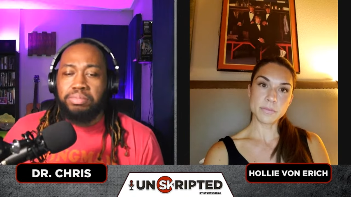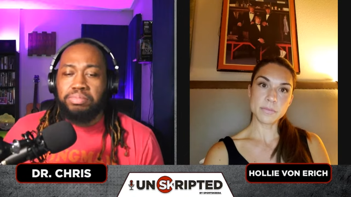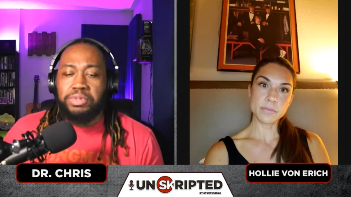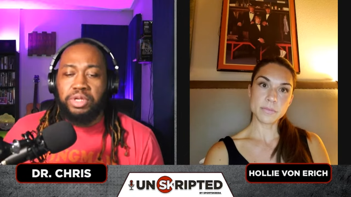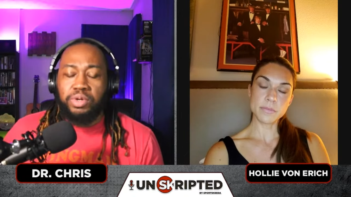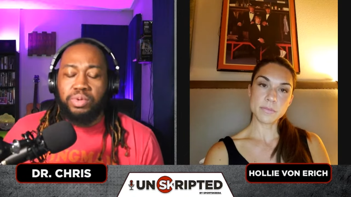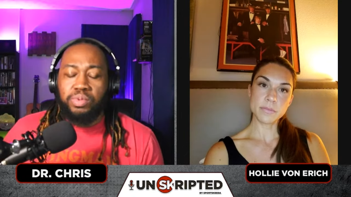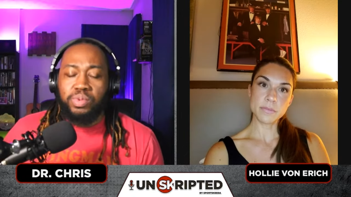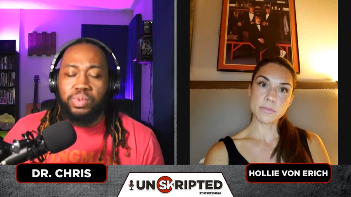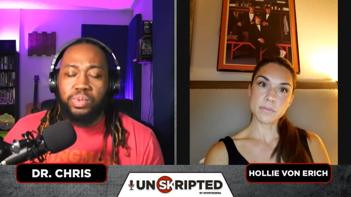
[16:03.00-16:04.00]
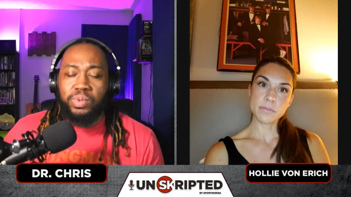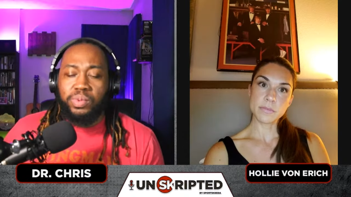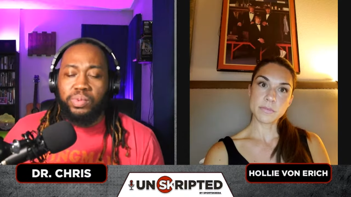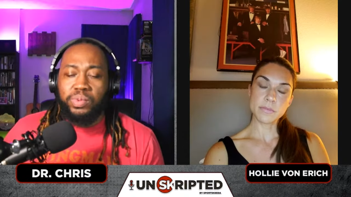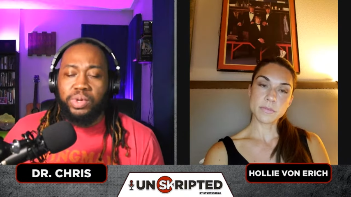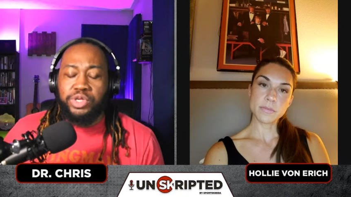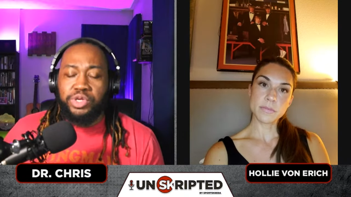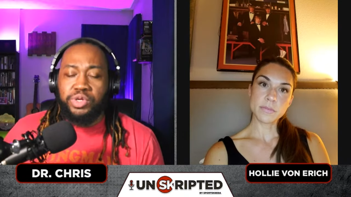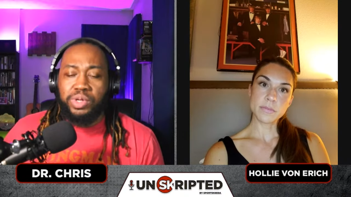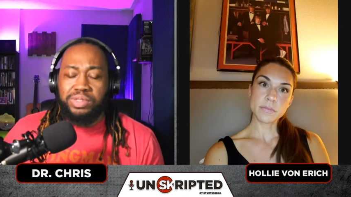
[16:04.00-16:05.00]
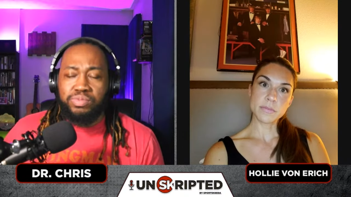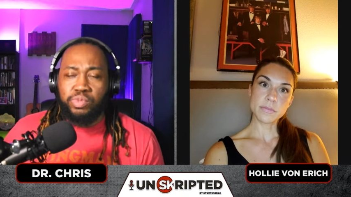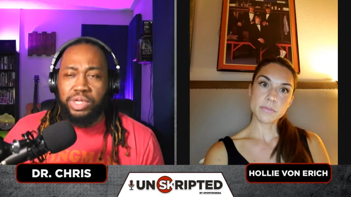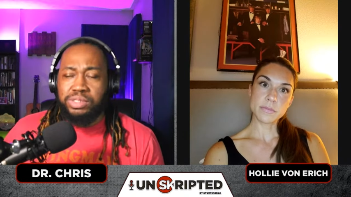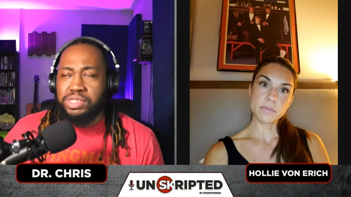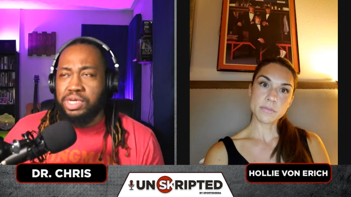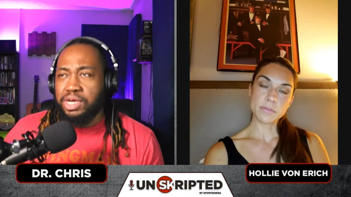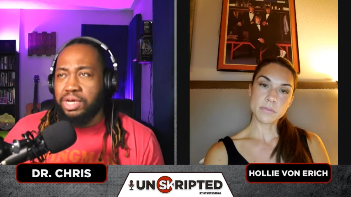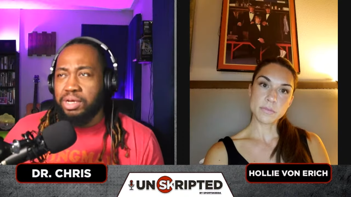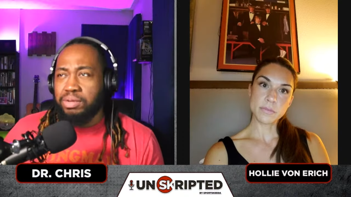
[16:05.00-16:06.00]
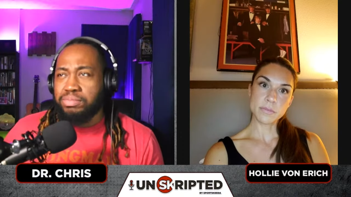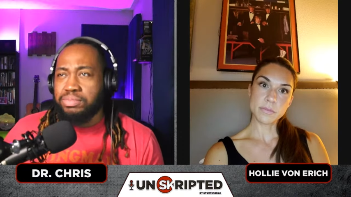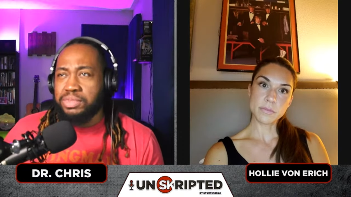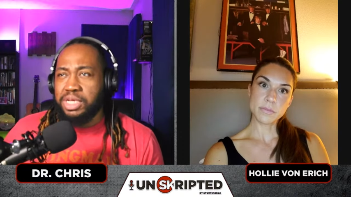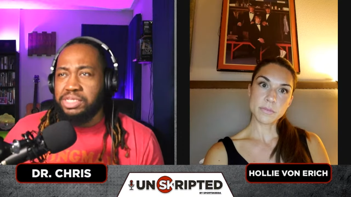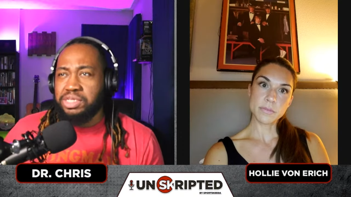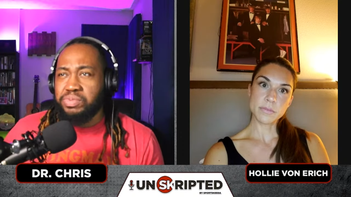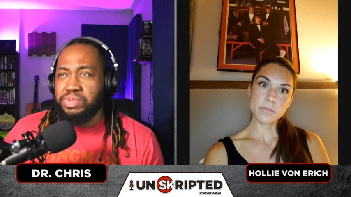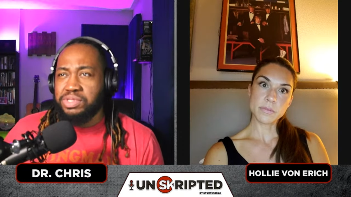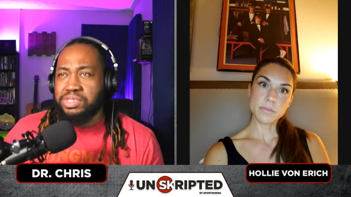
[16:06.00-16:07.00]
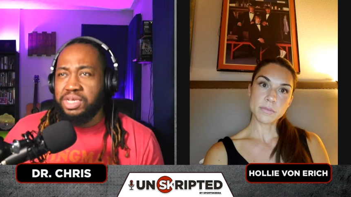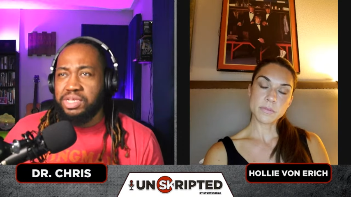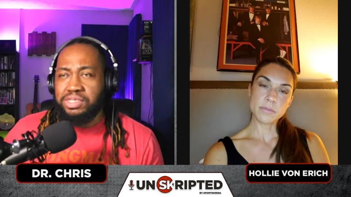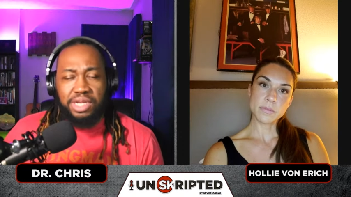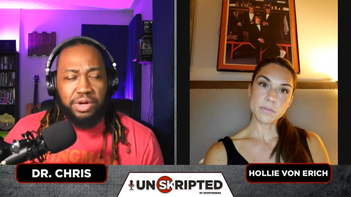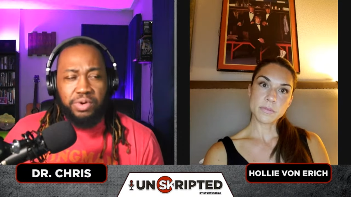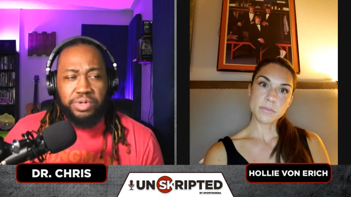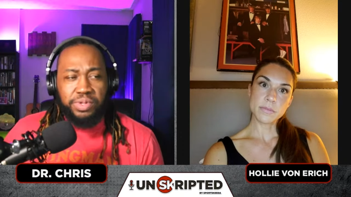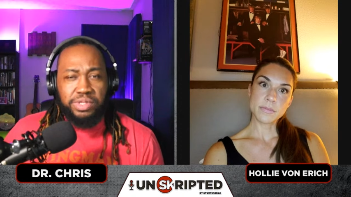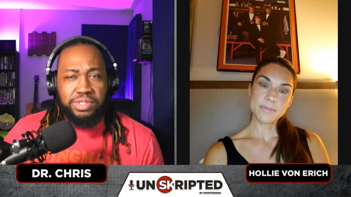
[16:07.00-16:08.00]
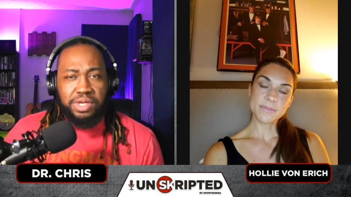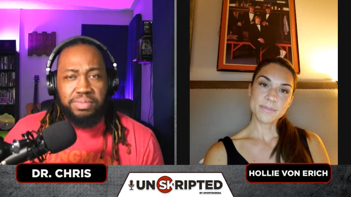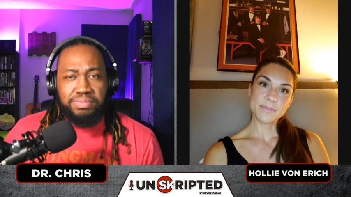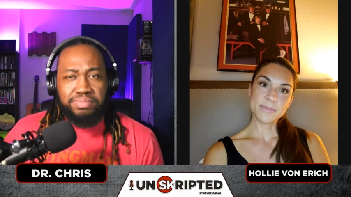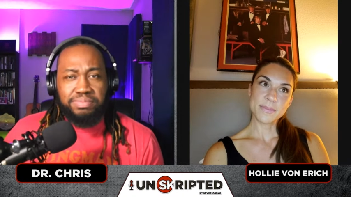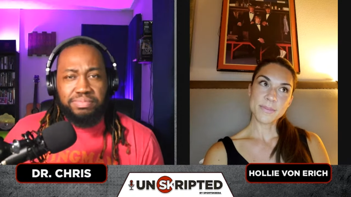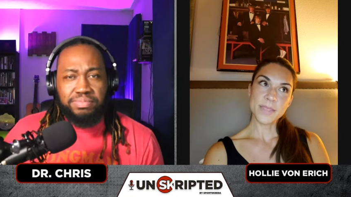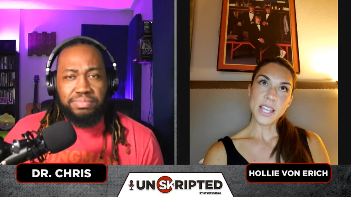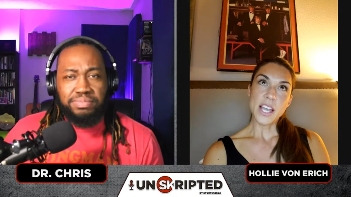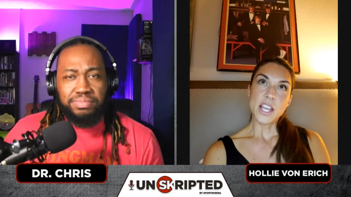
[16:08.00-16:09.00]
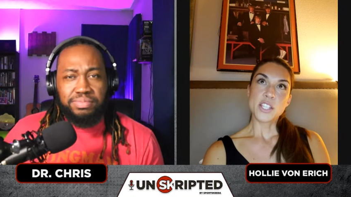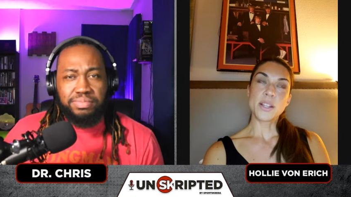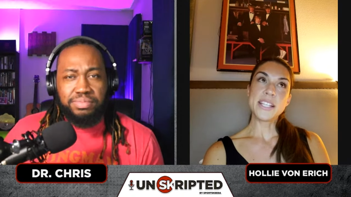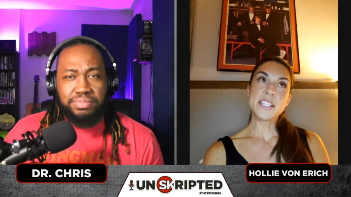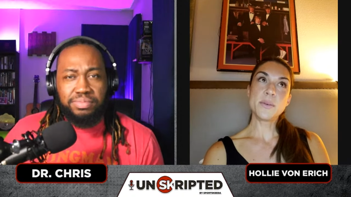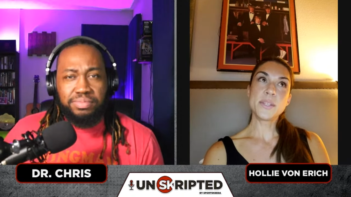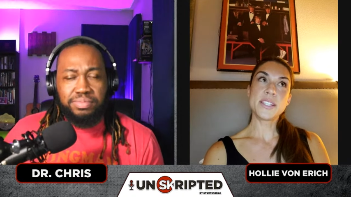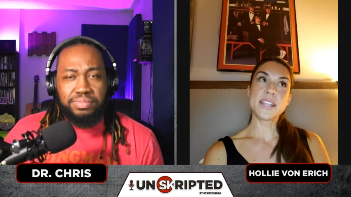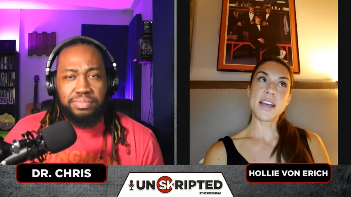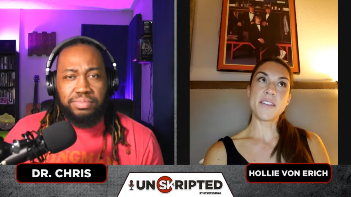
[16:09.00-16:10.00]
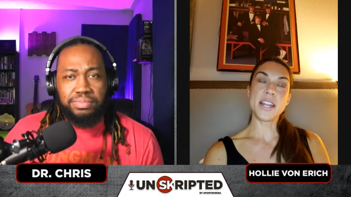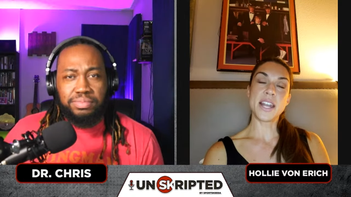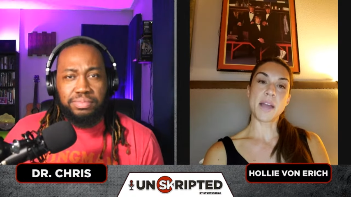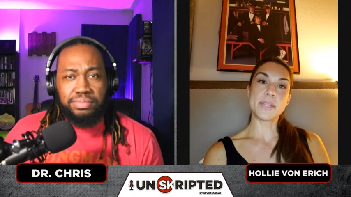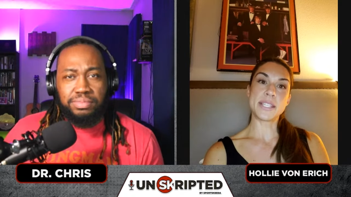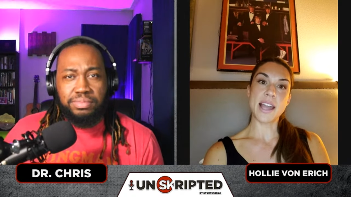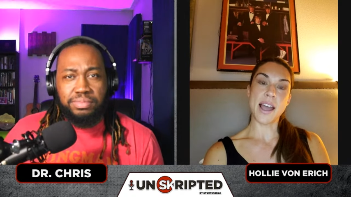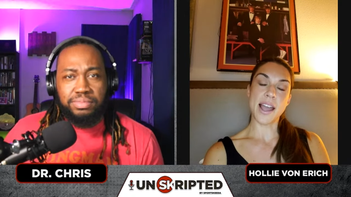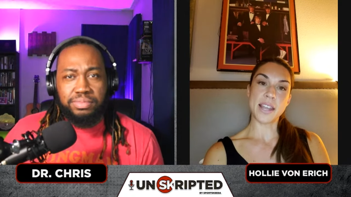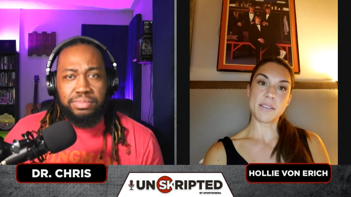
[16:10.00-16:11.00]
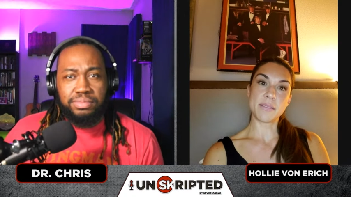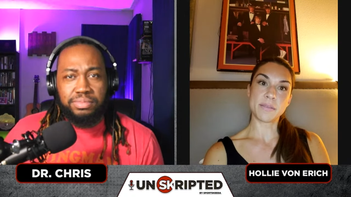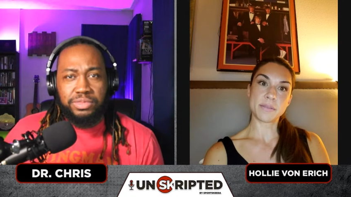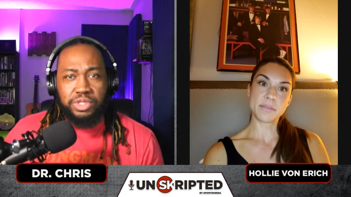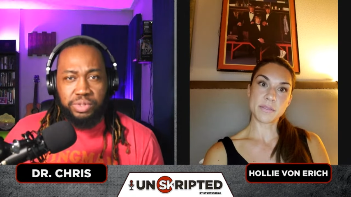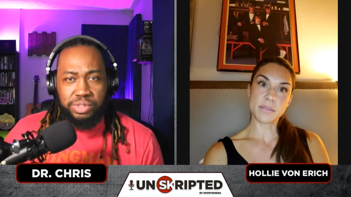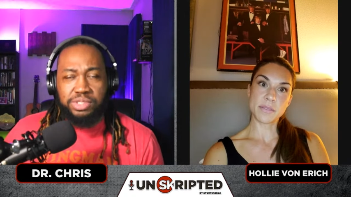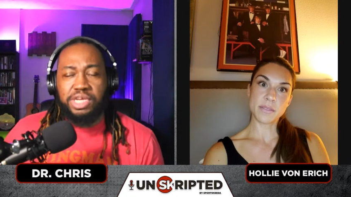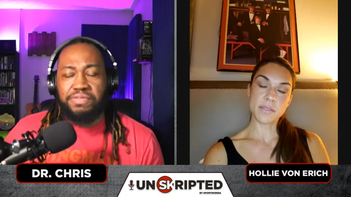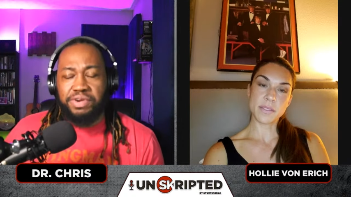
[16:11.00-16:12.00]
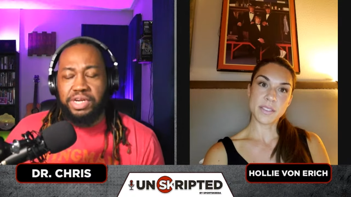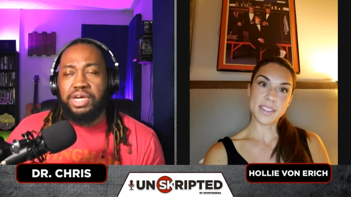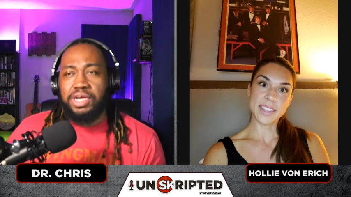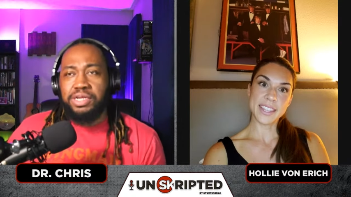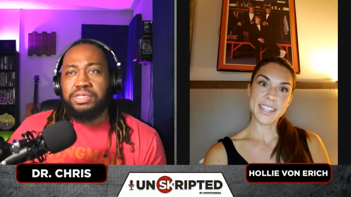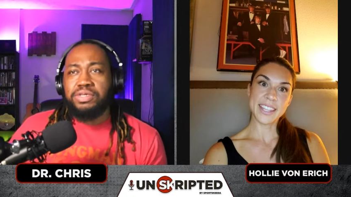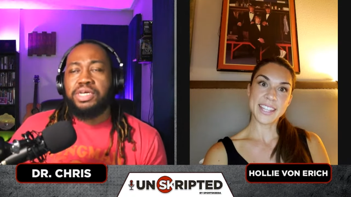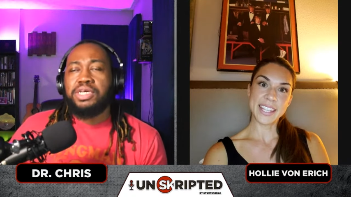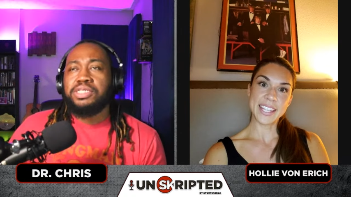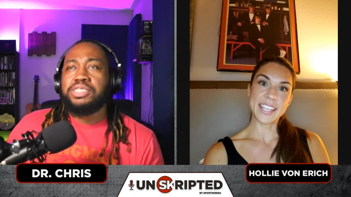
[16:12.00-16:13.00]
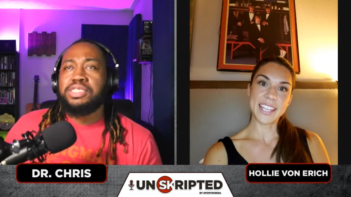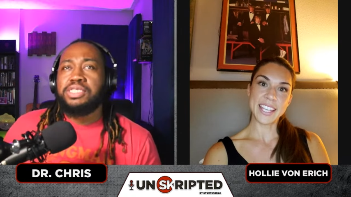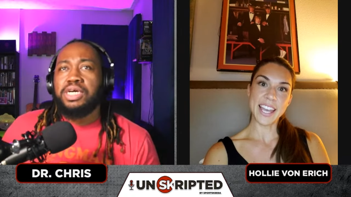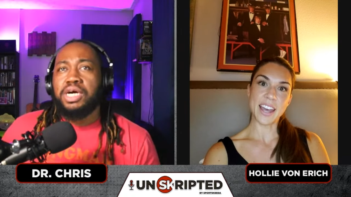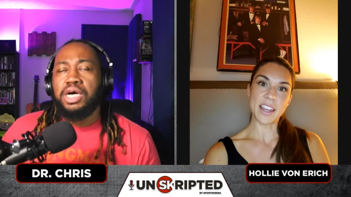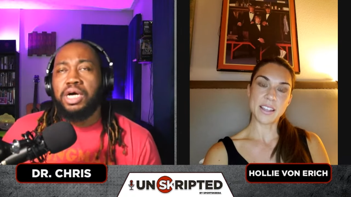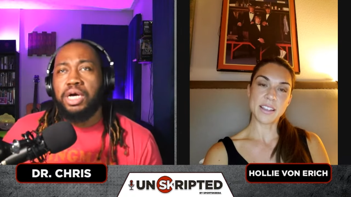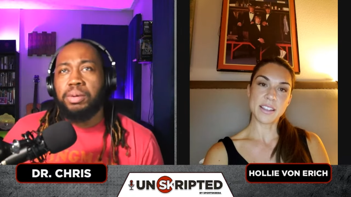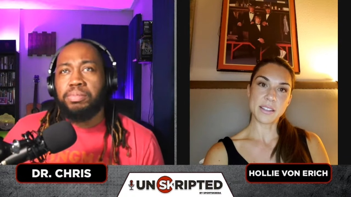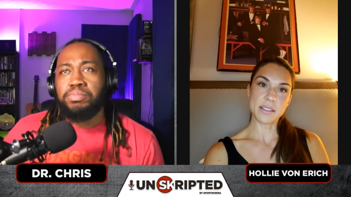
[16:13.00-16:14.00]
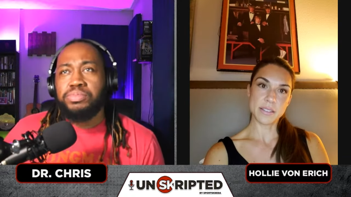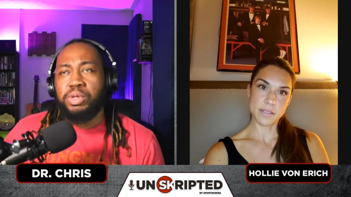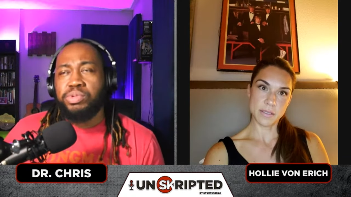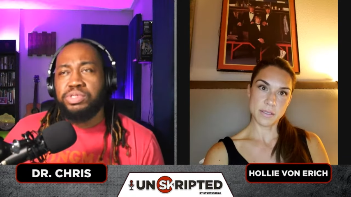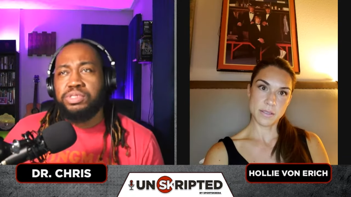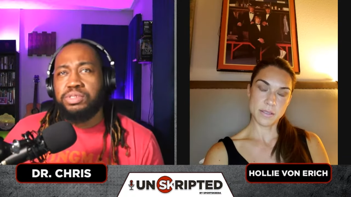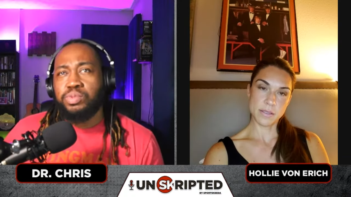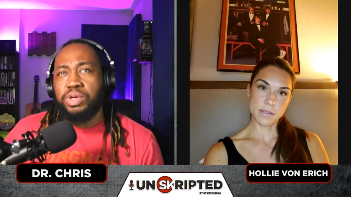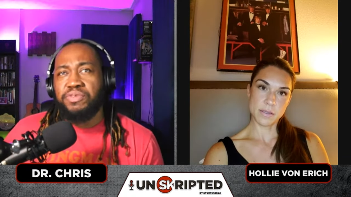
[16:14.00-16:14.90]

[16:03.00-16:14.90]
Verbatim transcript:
Speaker 1: you know, were you and what um, Lacey was six, and how are you at the time?
Speaker 2: So Lacey was seven, and I was nine.
Speaker 1: You're seven and nine. Okay. Yeah. Um, it was what